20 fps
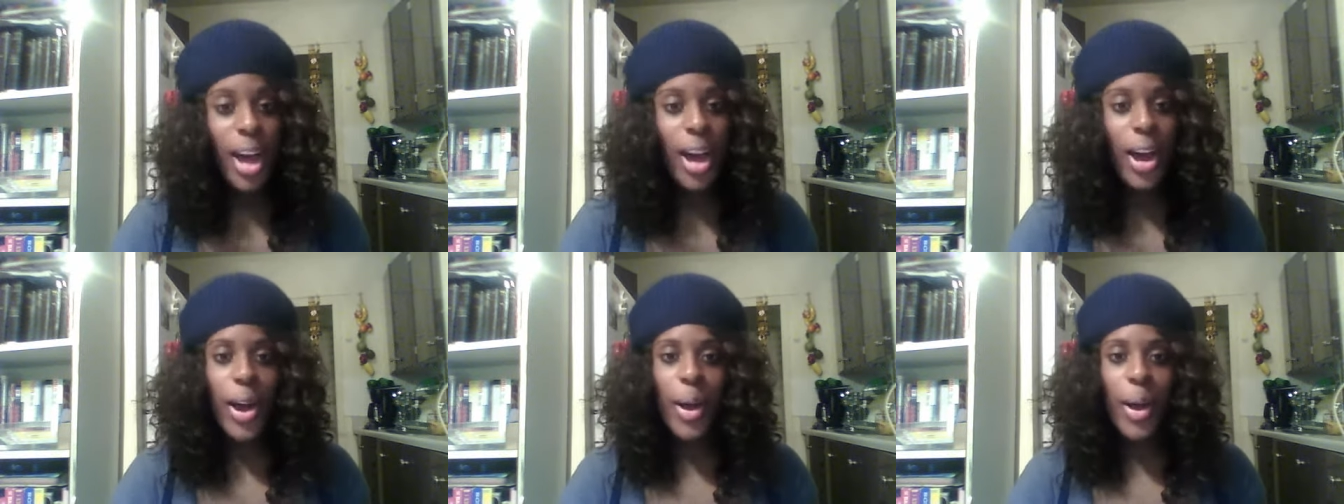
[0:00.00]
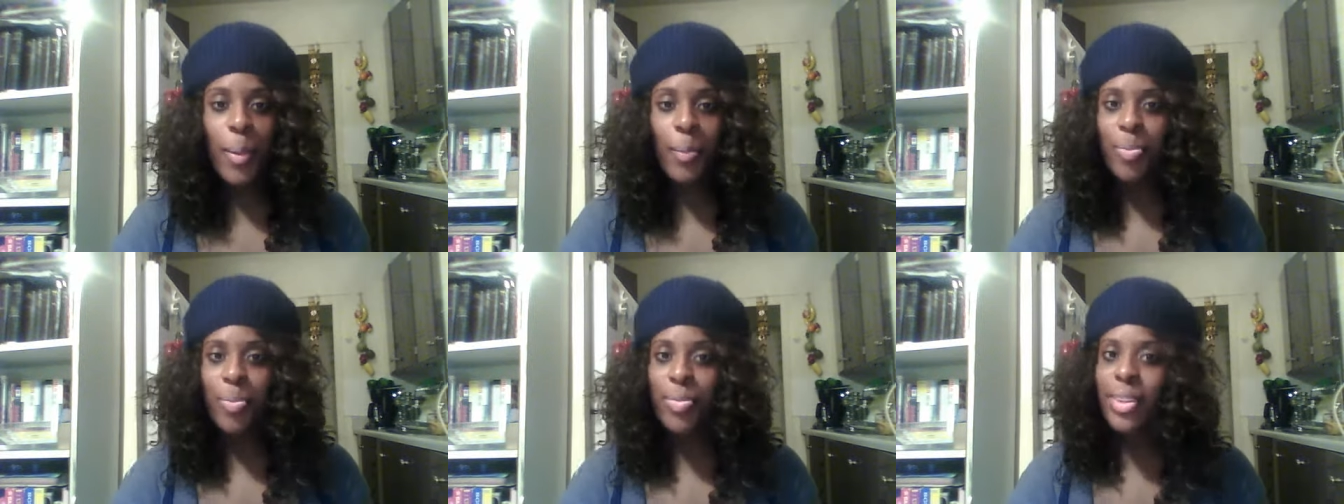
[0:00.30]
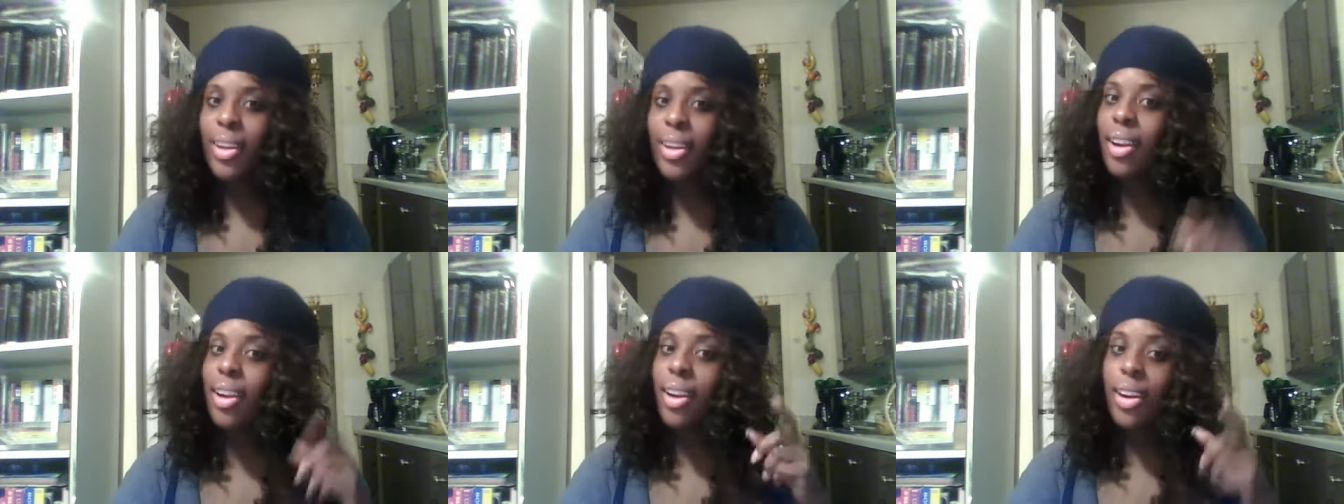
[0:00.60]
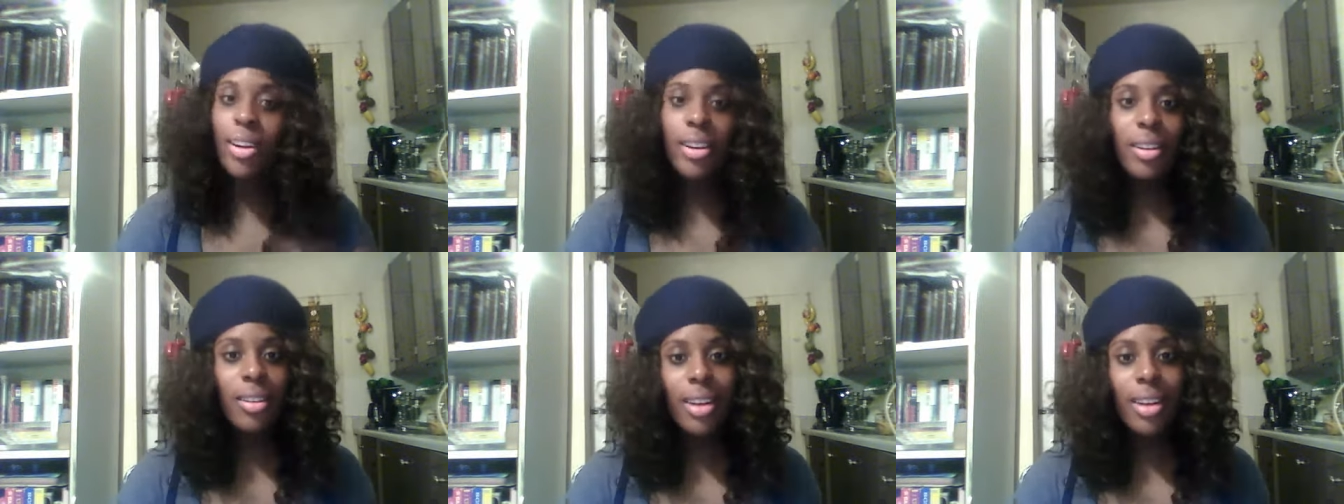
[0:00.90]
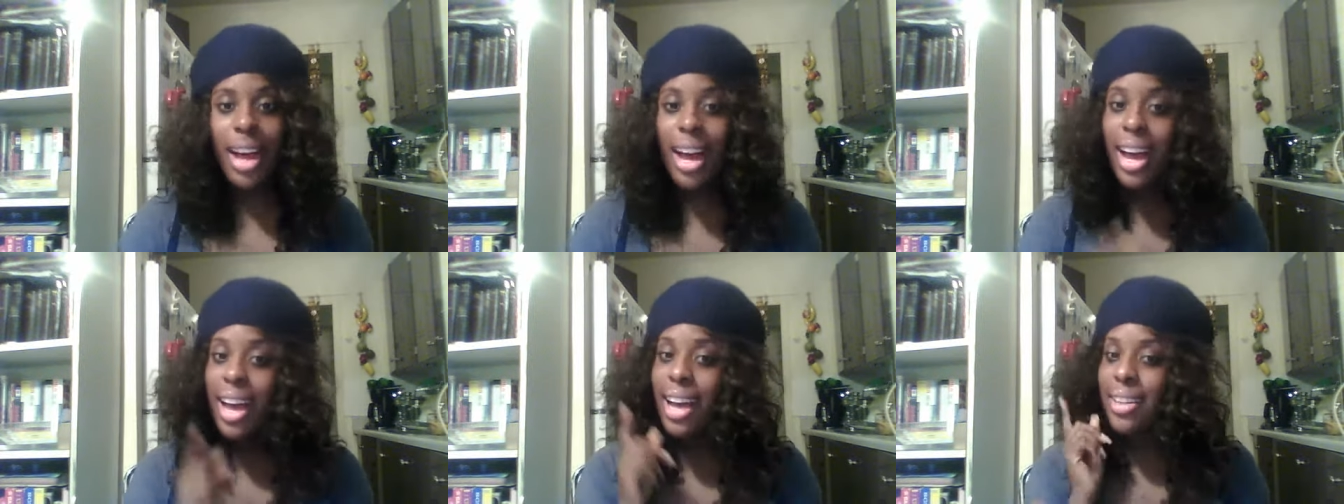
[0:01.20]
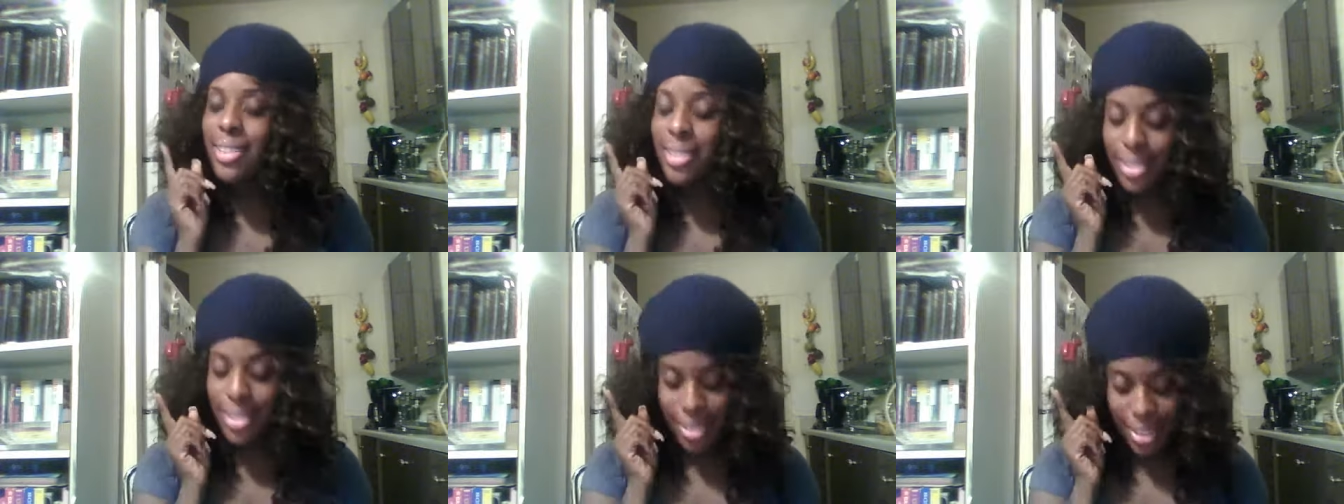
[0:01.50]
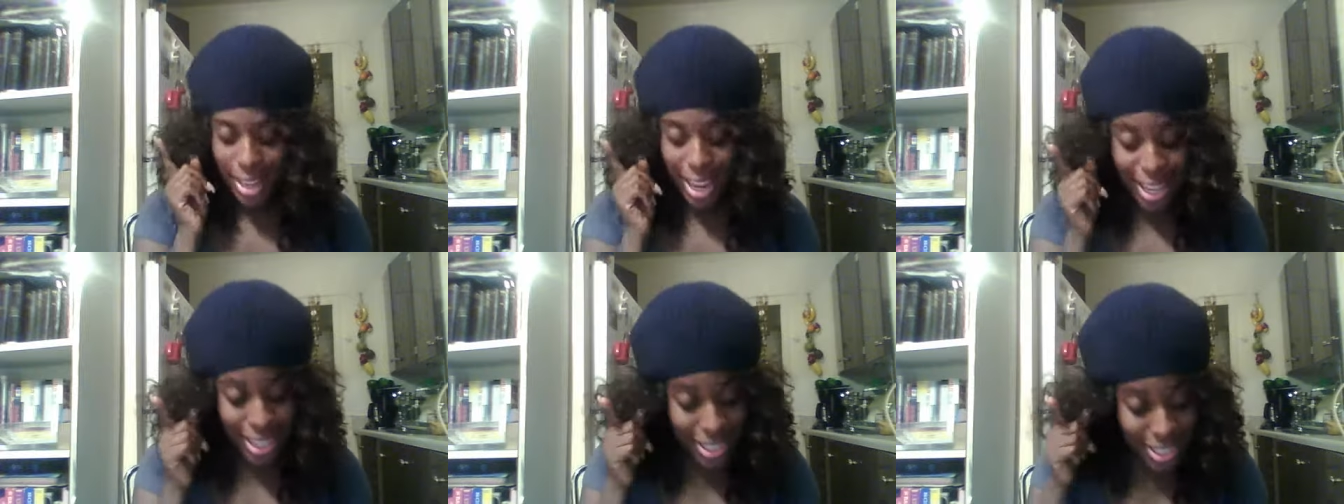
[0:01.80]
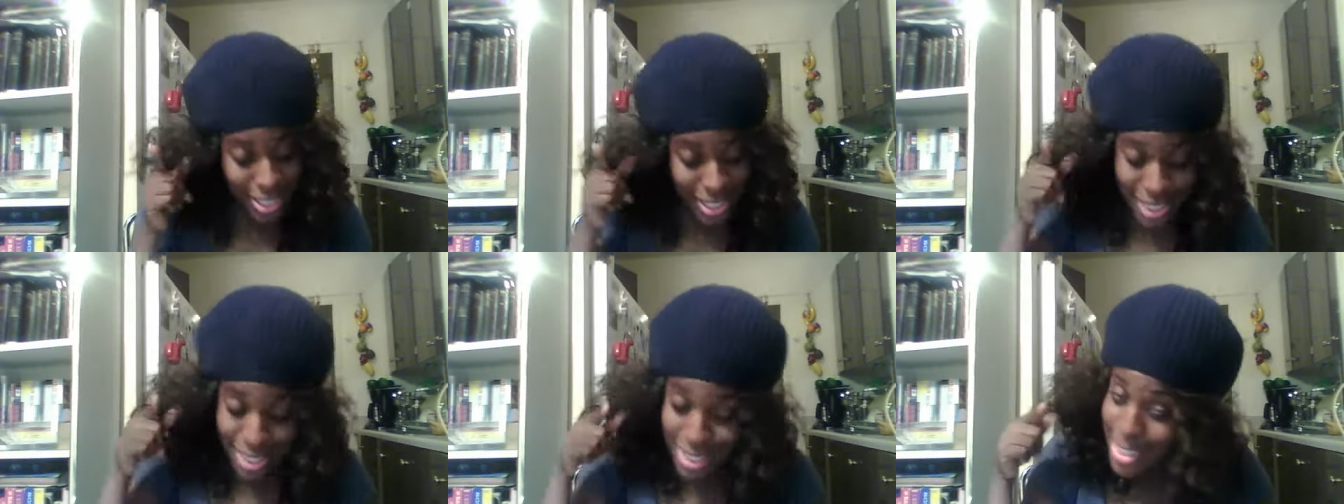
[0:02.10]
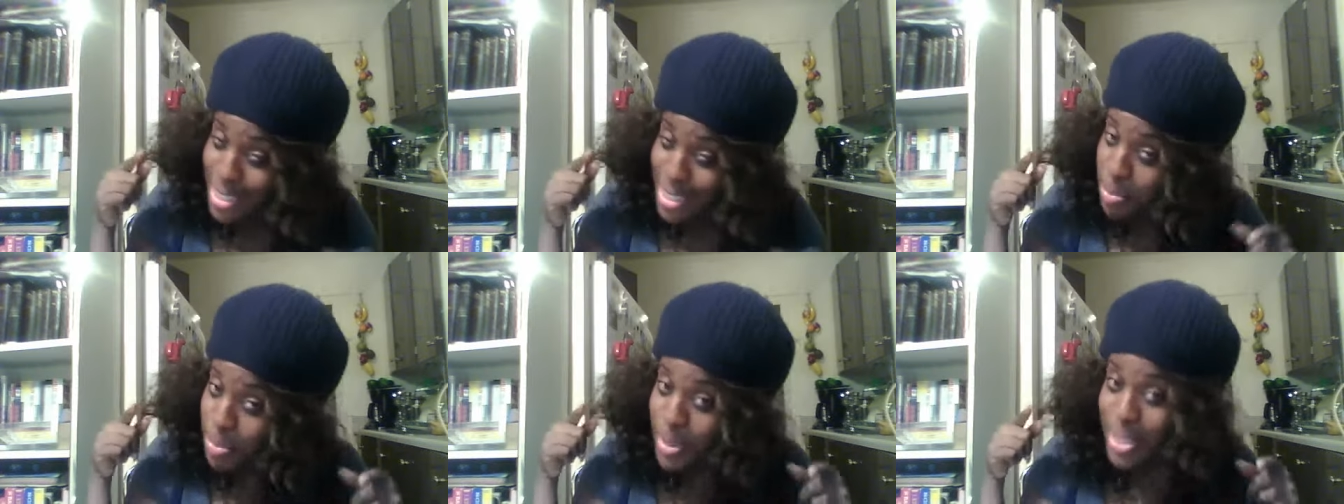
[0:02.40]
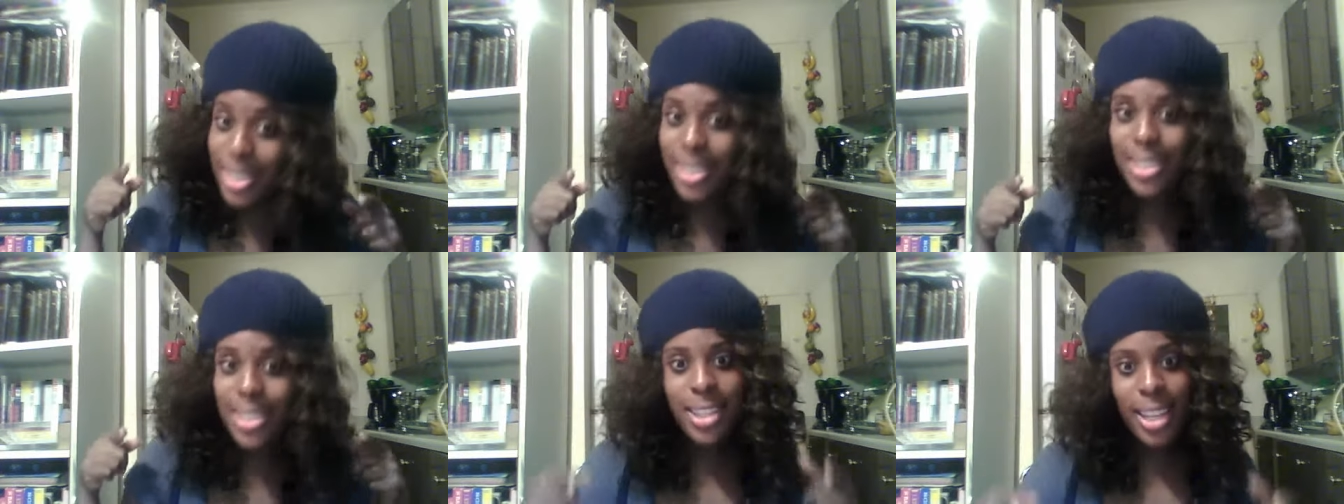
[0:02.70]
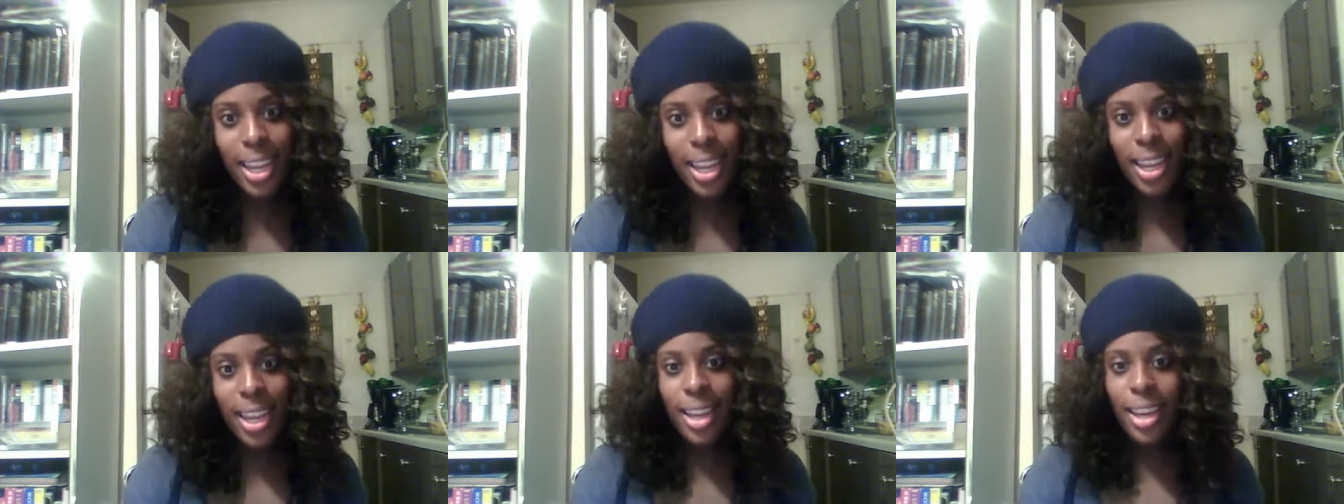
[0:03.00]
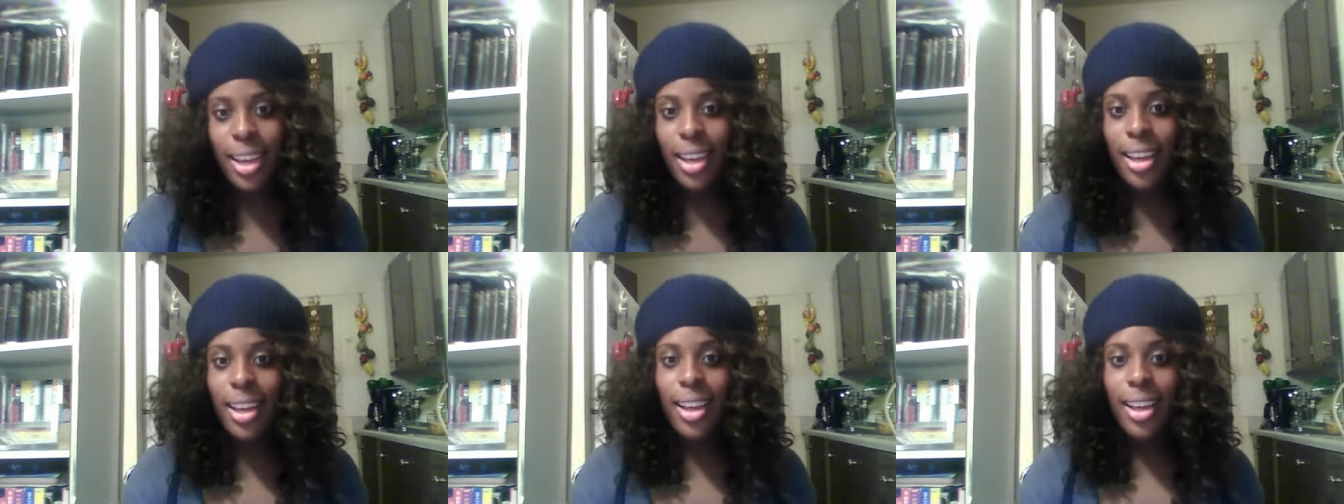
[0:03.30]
Um, girl, i I've been seeing